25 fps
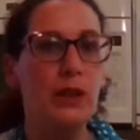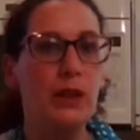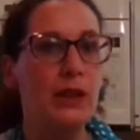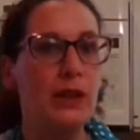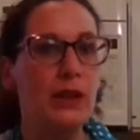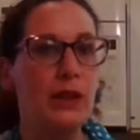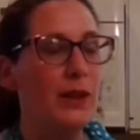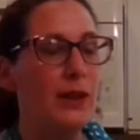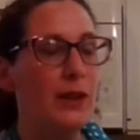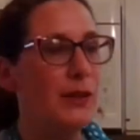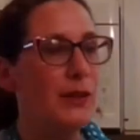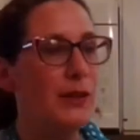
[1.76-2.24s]

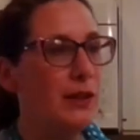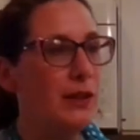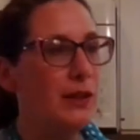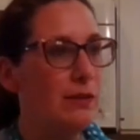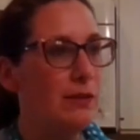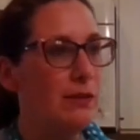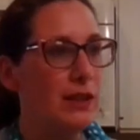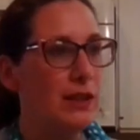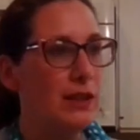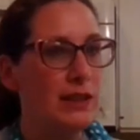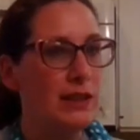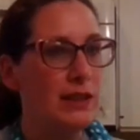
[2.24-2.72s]
we are
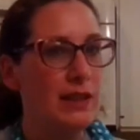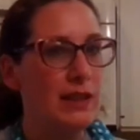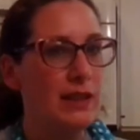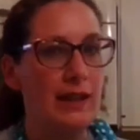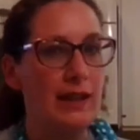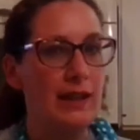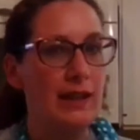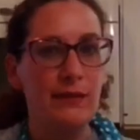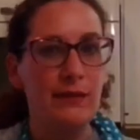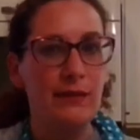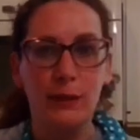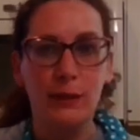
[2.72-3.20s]
going
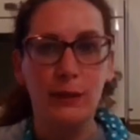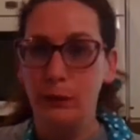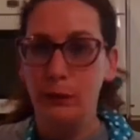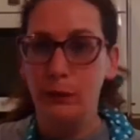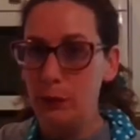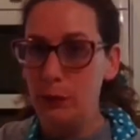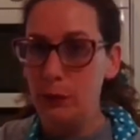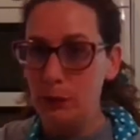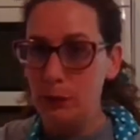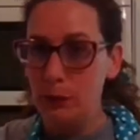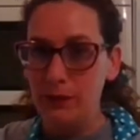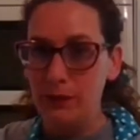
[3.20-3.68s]
to have
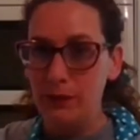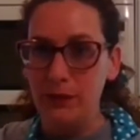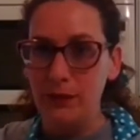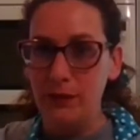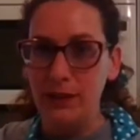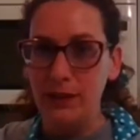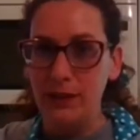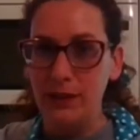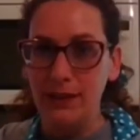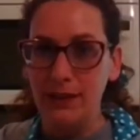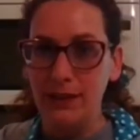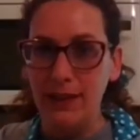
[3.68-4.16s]
a few
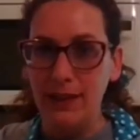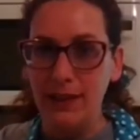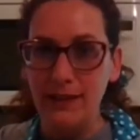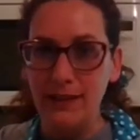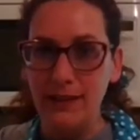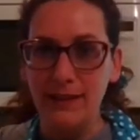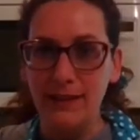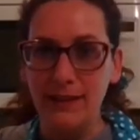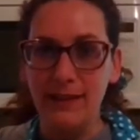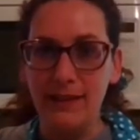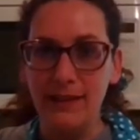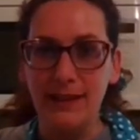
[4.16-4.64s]
different
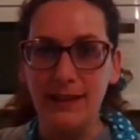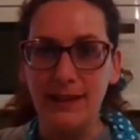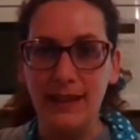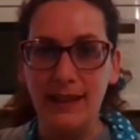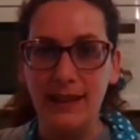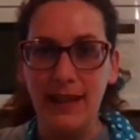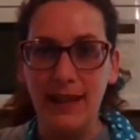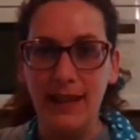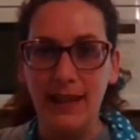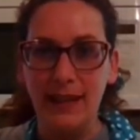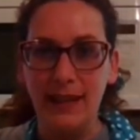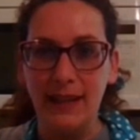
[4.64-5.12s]

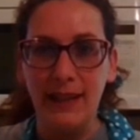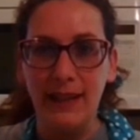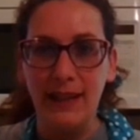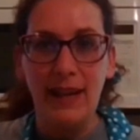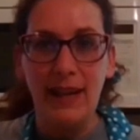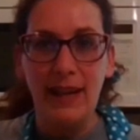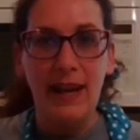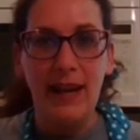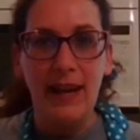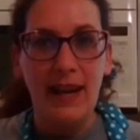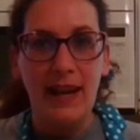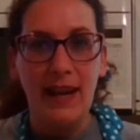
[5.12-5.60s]
guests
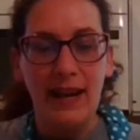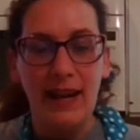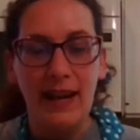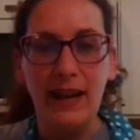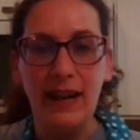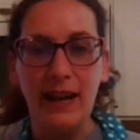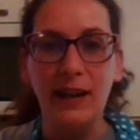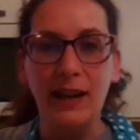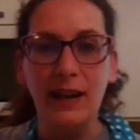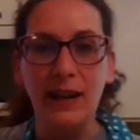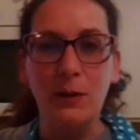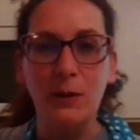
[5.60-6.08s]
today,
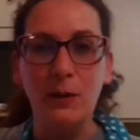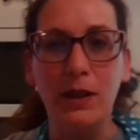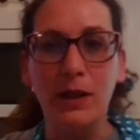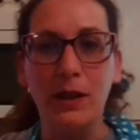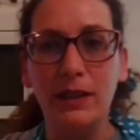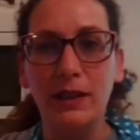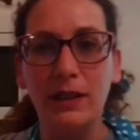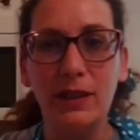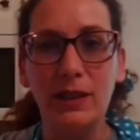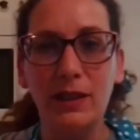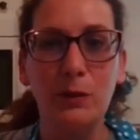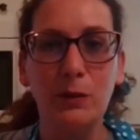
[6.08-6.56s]
and I
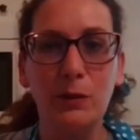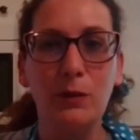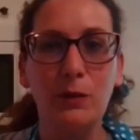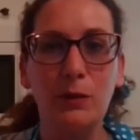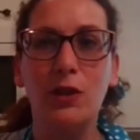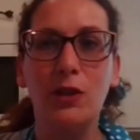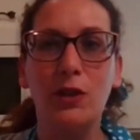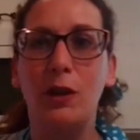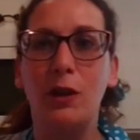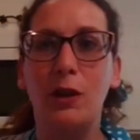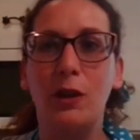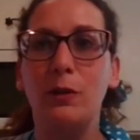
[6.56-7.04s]
want
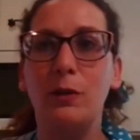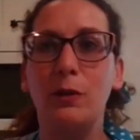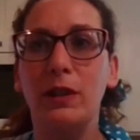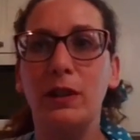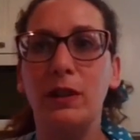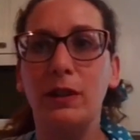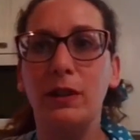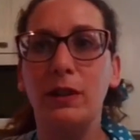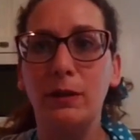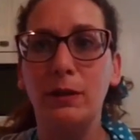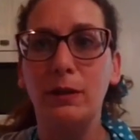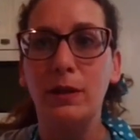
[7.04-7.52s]
to
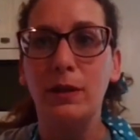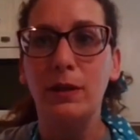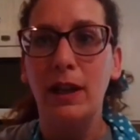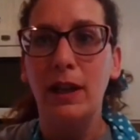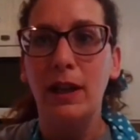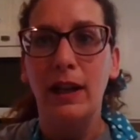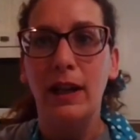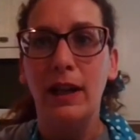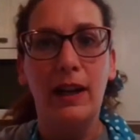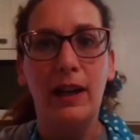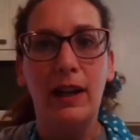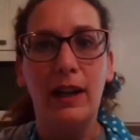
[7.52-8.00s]
show
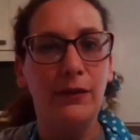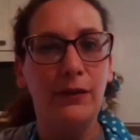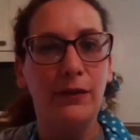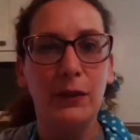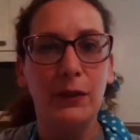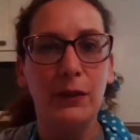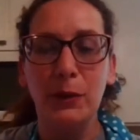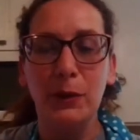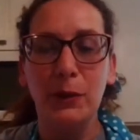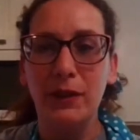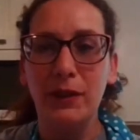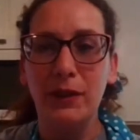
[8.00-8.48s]
you
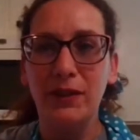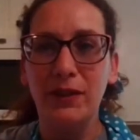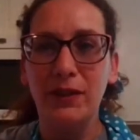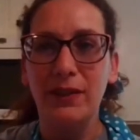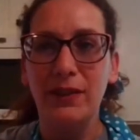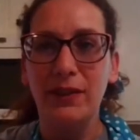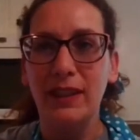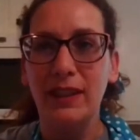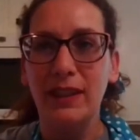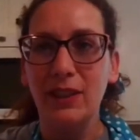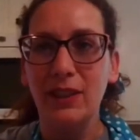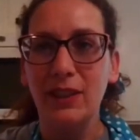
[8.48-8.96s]
a few
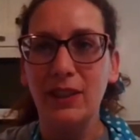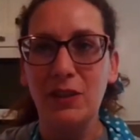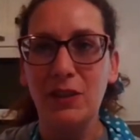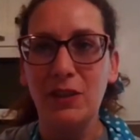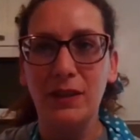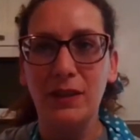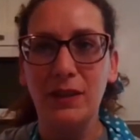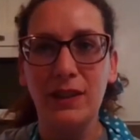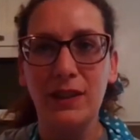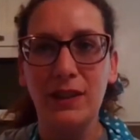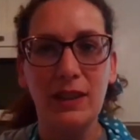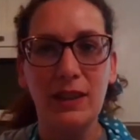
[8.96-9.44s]
different
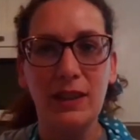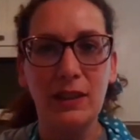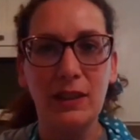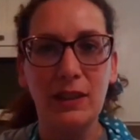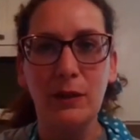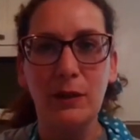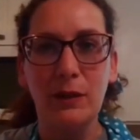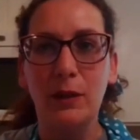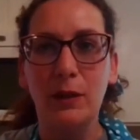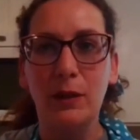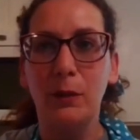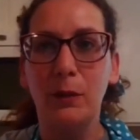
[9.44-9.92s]
things you can
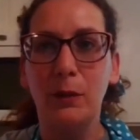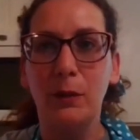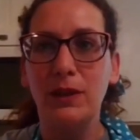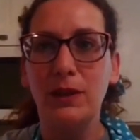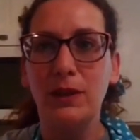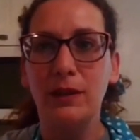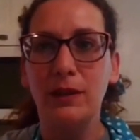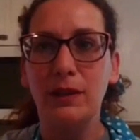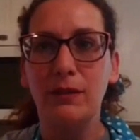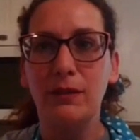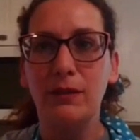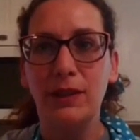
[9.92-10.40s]
do
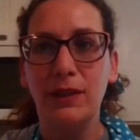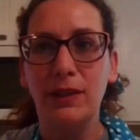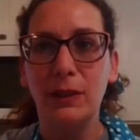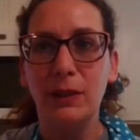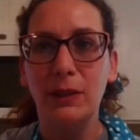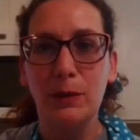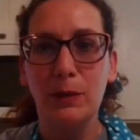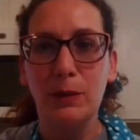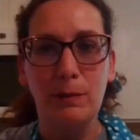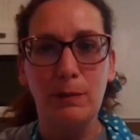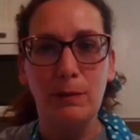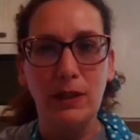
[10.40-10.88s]
with a
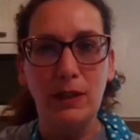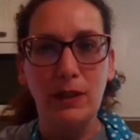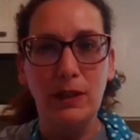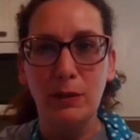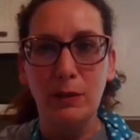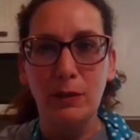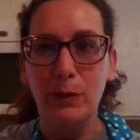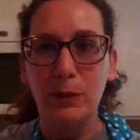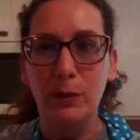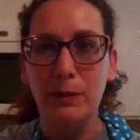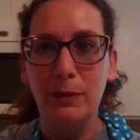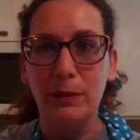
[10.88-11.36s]
few
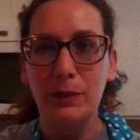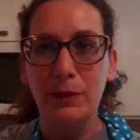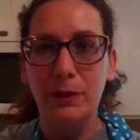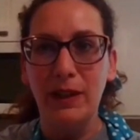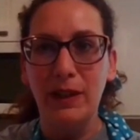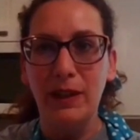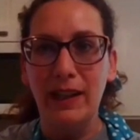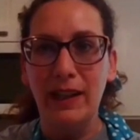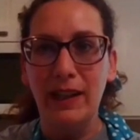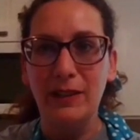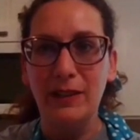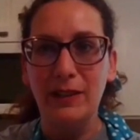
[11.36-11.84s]
special
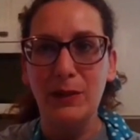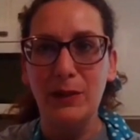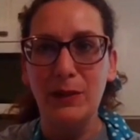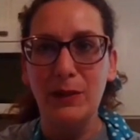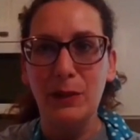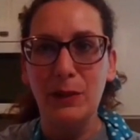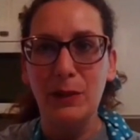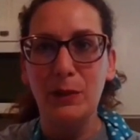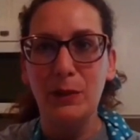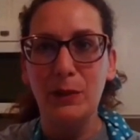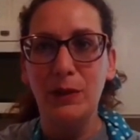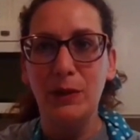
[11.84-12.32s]
people at
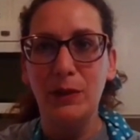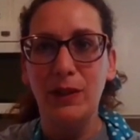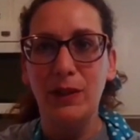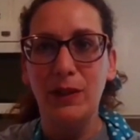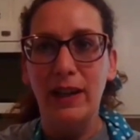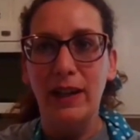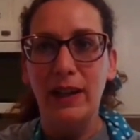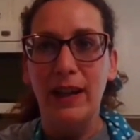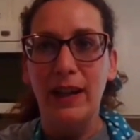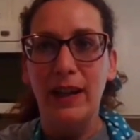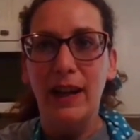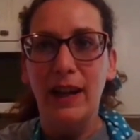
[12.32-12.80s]
our
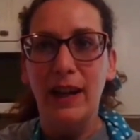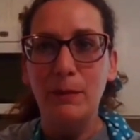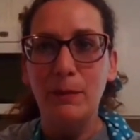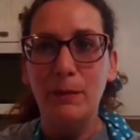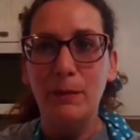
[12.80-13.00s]
school.